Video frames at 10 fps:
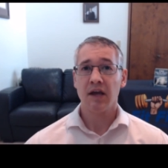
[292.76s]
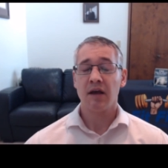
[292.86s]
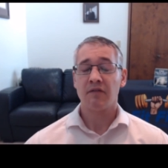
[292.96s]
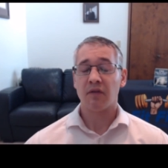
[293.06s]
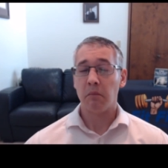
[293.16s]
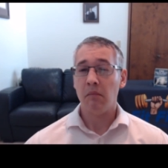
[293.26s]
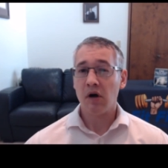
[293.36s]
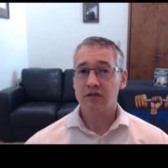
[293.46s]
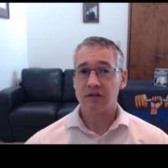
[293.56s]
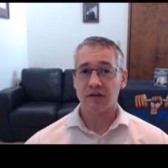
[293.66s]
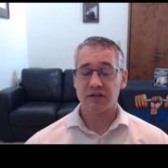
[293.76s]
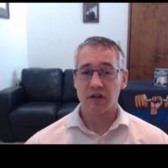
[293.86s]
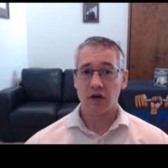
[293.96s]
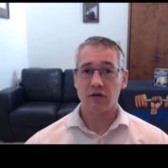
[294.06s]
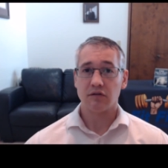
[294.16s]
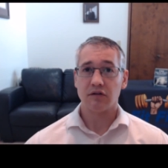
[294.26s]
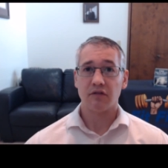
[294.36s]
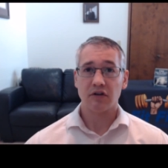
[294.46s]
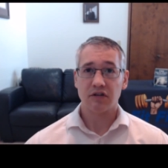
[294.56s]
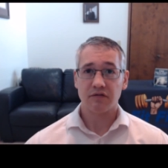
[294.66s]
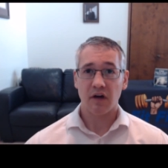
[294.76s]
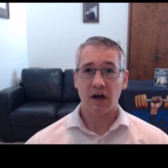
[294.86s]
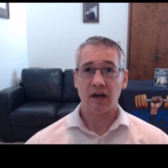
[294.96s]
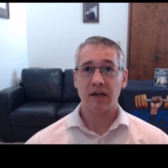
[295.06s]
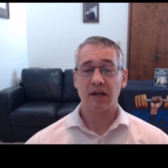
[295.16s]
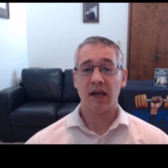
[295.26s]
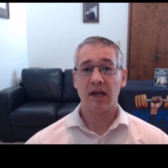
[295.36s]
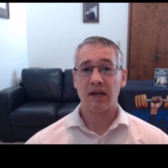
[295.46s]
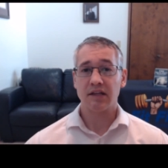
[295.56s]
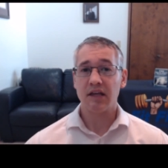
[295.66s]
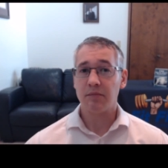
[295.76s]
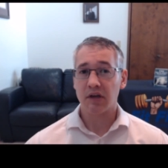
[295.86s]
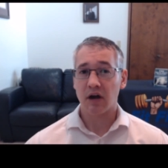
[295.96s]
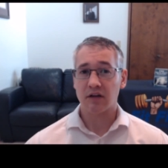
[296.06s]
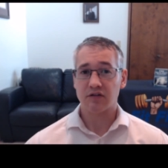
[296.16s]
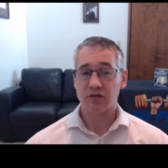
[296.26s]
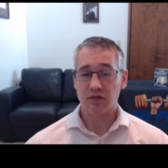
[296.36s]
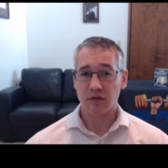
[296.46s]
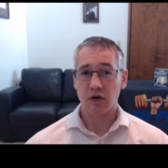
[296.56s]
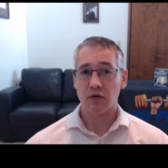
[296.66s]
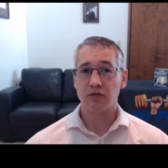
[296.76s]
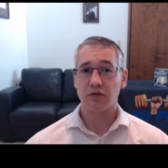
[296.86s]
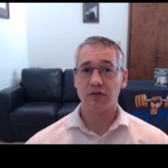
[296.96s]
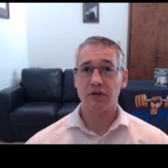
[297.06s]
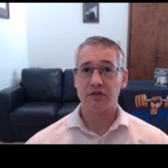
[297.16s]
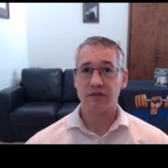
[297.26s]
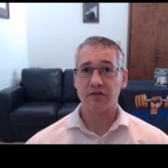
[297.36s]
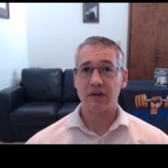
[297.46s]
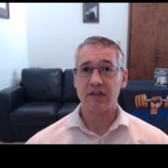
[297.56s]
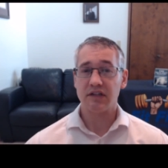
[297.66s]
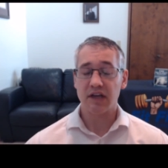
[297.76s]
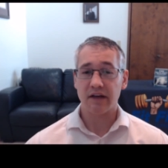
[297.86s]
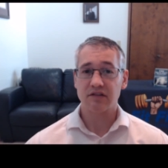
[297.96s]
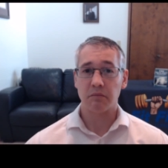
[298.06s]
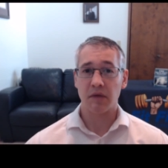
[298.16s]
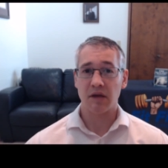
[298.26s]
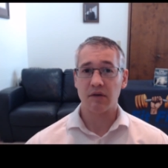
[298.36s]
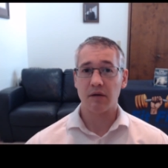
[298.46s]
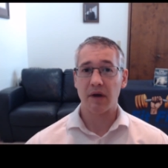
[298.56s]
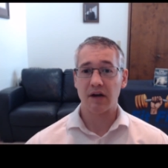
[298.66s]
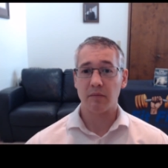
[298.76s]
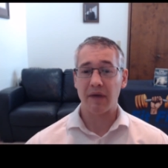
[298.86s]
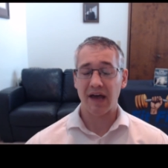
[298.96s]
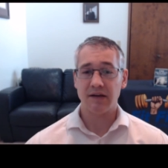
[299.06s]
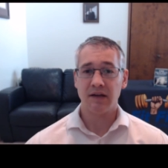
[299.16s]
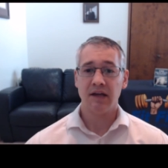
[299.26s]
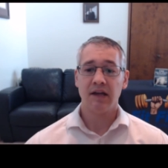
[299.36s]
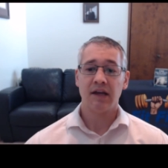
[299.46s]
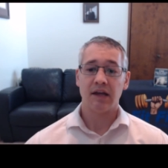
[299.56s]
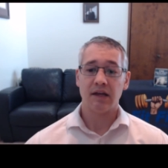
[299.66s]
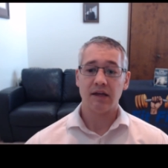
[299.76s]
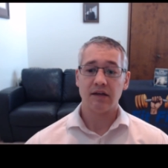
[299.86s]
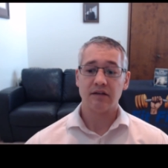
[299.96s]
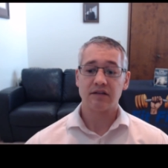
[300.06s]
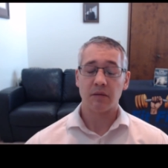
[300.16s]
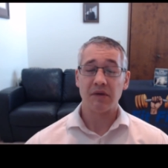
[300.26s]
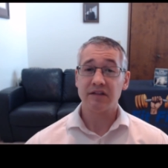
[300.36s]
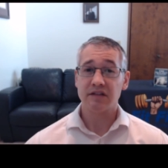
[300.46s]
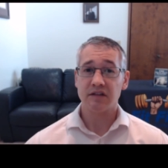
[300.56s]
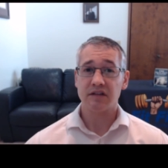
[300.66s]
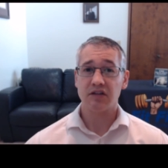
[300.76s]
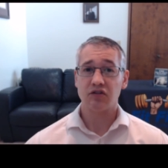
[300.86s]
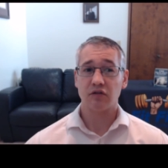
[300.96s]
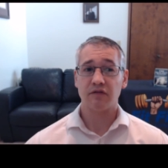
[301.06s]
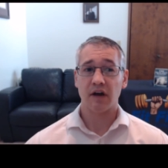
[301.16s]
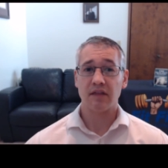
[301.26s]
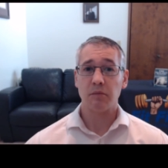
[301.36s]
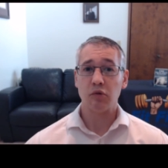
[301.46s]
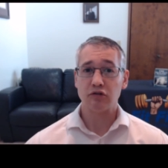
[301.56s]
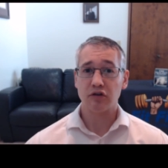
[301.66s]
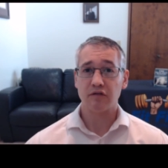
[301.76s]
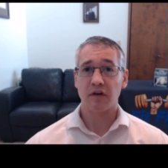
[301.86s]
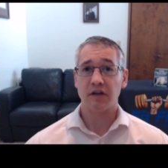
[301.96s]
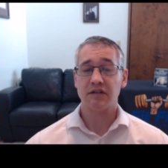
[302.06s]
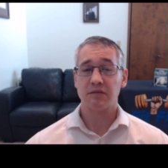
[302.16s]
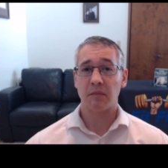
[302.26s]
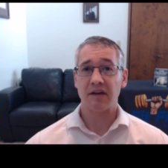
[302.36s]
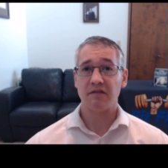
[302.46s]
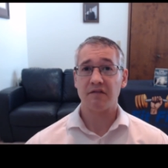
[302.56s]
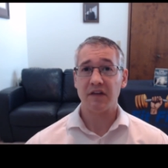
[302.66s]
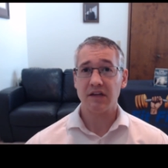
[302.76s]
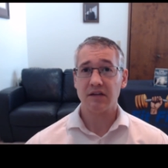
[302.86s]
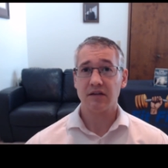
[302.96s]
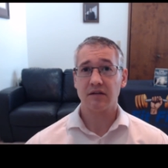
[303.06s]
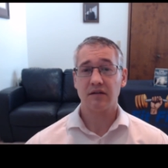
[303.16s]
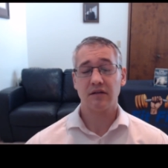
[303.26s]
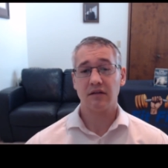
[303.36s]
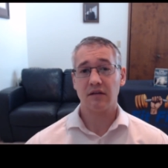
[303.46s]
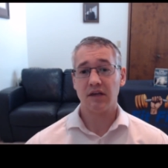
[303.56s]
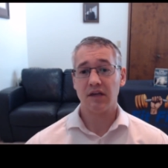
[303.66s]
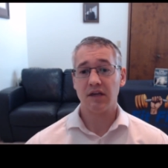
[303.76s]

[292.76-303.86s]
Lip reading: For most of us, though, diversifying and keeping costs low through the use of ETFs may be a better bet. In some instances, you'll find that mutual funds might fit the